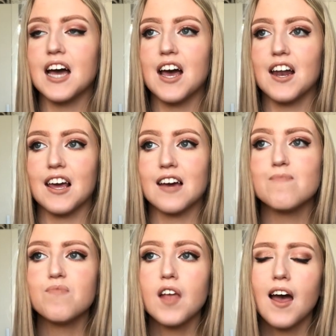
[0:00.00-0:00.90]
early.
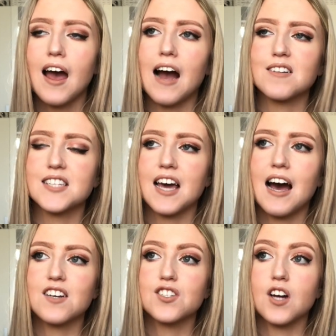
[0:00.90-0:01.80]
I'd say
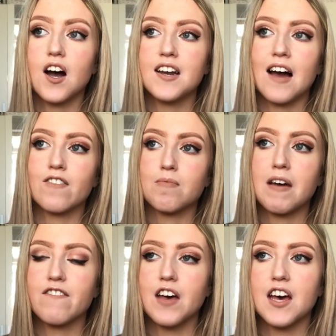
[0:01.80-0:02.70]
I started after my
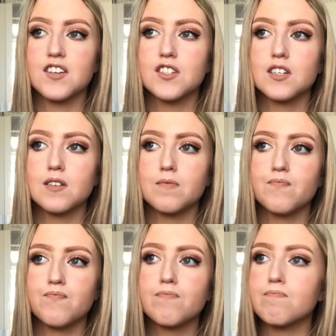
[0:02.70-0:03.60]
first
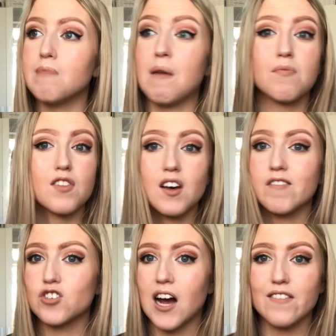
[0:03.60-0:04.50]
month
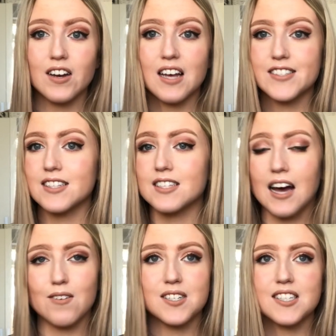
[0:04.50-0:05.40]
of driving lessons,
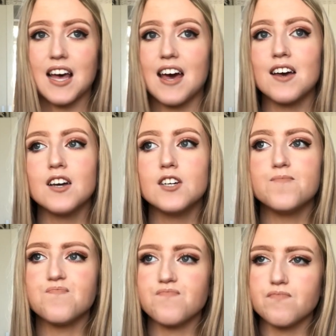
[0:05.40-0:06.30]
I would say,
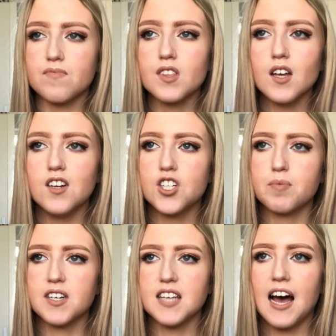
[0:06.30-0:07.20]
just
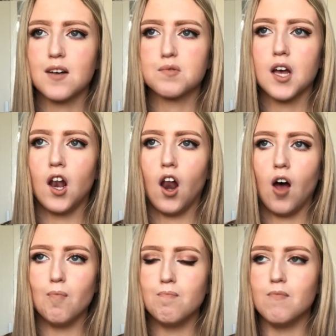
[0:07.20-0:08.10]
because it helps a
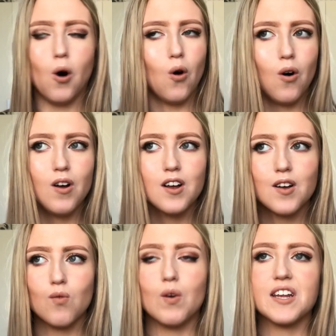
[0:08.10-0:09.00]
lot more
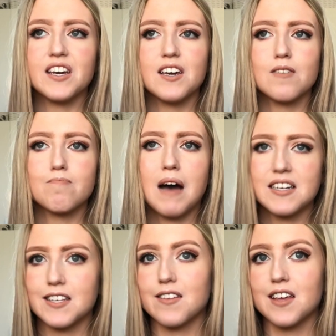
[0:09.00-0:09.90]
when you
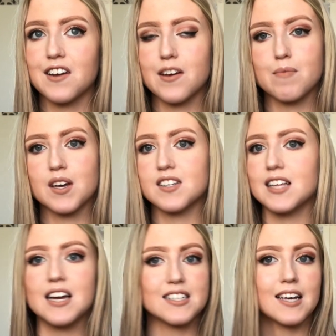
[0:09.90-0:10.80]
pass your theory, because
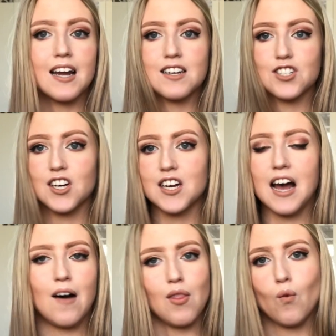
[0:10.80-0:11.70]
then it's kind of done
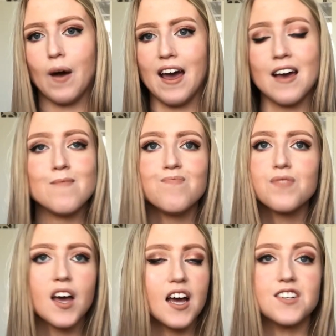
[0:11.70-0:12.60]
out the way.
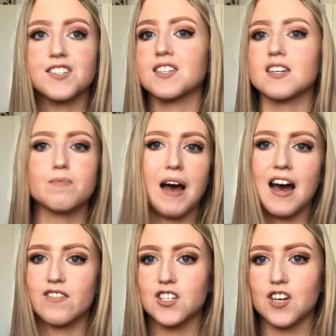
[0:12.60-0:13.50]
It doesn't expire
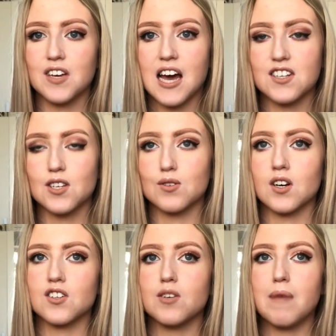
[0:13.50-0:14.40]
after 2 years, so as
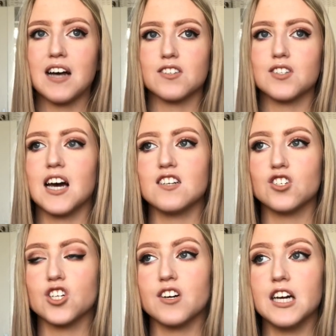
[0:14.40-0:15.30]
long as you pass your
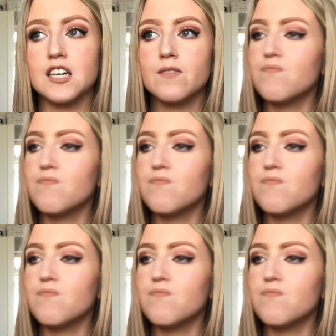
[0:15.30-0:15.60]
test during